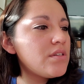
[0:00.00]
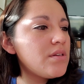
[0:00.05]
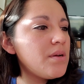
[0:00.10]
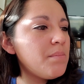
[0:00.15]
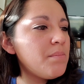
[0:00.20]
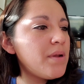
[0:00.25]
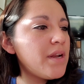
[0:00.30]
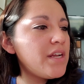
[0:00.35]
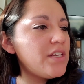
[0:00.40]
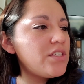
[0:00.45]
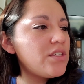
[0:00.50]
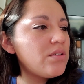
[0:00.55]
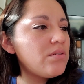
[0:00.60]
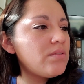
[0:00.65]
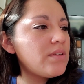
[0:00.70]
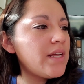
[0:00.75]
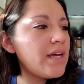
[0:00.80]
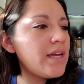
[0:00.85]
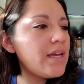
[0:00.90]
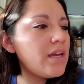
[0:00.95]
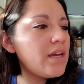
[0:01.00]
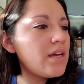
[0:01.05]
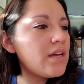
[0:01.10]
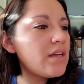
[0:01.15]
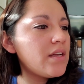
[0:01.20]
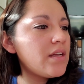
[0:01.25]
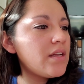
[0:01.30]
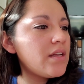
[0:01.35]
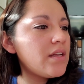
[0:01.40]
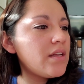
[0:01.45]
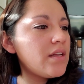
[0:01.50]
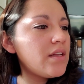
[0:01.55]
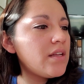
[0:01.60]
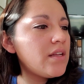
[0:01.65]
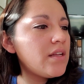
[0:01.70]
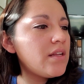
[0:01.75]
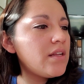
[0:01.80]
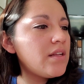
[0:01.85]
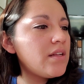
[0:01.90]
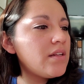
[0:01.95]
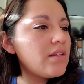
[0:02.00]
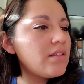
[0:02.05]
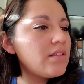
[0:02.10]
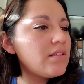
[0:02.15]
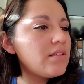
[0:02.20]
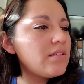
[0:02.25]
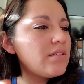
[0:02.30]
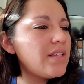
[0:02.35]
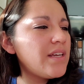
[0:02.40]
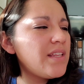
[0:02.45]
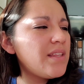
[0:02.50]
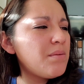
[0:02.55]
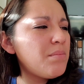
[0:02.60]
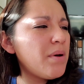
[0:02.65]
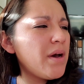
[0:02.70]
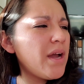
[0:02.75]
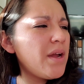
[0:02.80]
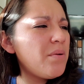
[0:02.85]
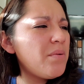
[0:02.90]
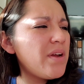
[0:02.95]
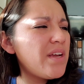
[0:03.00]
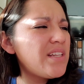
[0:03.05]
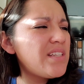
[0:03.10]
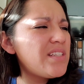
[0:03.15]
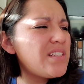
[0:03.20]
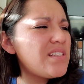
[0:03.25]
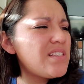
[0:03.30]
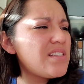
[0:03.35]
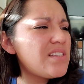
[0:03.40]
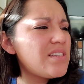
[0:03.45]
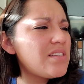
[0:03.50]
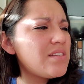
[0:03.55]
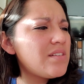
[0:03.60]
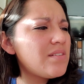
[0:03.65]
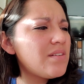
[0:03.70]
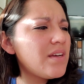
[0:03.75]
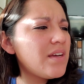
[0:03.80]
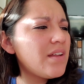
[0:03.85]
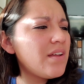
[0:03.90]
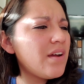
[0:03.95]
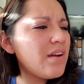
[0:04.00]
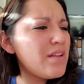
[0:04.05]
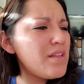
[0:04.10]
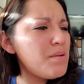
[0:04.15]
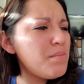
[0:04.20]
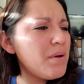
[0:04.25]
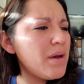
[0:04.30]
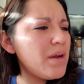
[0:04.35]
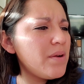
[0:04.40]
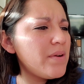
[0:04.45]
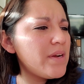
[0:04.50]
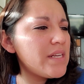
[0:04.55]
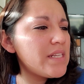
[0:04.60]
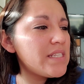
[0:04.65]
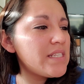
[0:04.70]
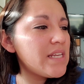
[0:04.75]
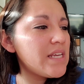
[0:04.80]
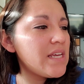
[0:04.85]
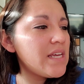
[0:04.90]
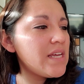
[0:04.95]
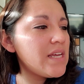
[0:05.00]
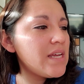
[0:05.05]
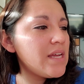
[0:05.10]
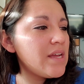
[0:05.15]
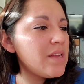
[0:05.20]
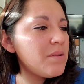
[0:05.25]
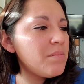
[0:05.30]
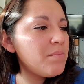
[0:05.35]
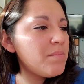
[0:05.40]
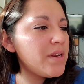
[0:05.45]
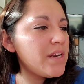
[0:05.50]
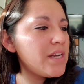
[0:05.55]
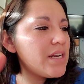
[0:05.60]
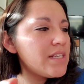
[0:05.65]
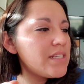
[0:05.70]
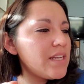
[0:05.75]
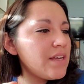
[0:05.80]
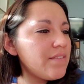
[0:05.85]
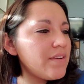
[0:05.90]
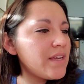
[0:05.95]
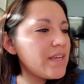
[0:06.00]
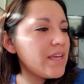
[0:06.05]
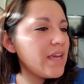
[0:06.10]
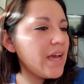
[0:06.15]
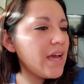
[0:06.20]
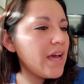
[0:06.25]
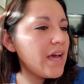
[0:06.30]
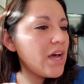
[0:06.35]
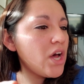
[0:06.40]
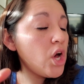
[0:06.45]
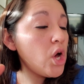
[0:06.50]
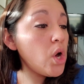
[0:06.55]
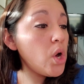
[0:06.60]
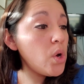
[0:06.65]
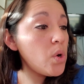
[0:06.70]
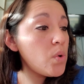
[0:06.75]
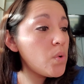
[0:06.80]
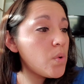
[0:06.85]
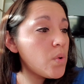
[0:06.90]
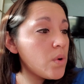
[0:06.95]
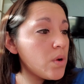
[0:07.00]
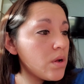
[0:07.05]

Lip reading: but I don't like the pirates. Are they pirates? But he does have a cat. Oh!